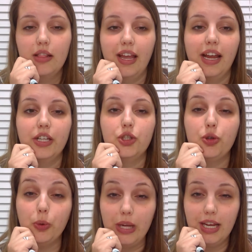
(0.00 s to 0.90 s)
like a
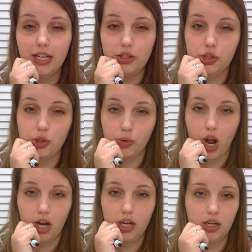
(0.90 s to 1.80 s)
tree
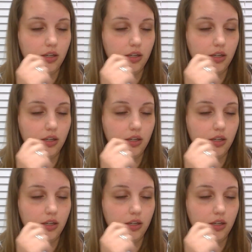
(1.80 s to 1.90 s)
trunk.